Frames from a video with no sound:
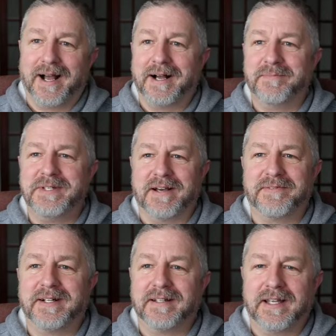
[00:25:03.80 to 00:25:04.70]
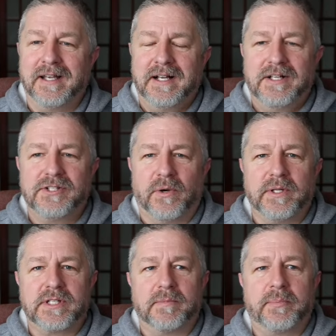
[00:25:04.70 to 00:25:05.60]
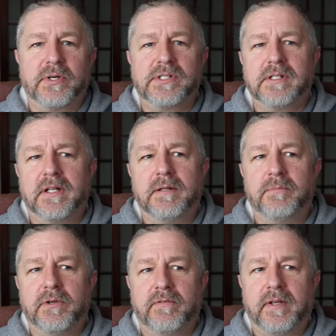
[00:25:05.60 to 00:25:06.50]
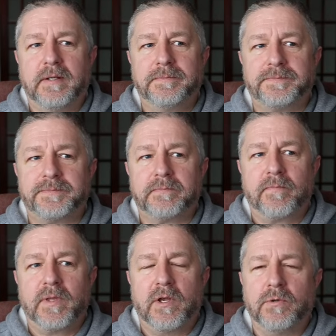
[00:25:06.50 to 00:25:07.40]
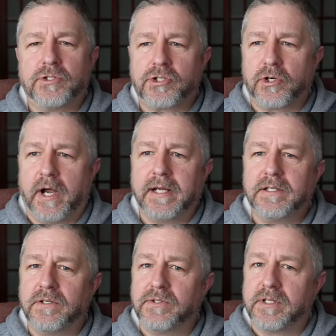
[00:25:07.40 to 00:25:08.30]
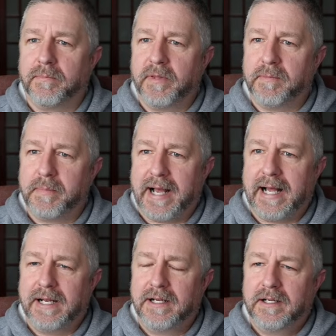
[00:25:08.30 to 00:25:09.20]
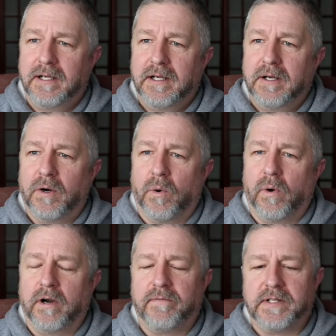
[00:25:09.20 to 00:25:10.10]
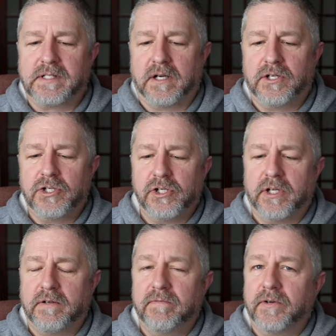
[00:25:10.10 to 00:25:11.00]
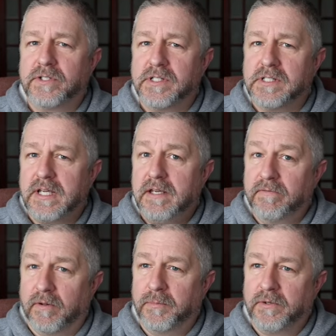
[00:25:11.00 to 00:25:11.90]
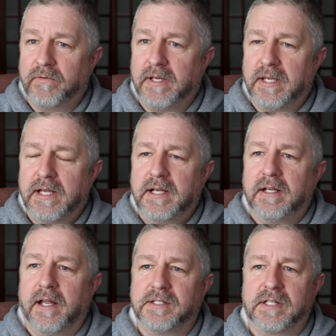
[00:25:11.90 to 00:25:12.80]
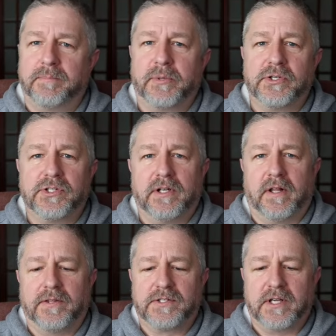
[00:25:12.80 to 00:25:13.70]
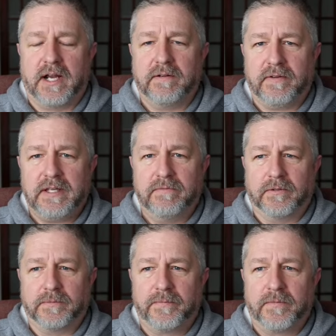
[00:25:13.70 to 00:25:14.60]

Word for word: uh, definitely. So it's the person in the movie who's trying to do something bad, or if it's a good versus evil movie, it's the person on the side of evil.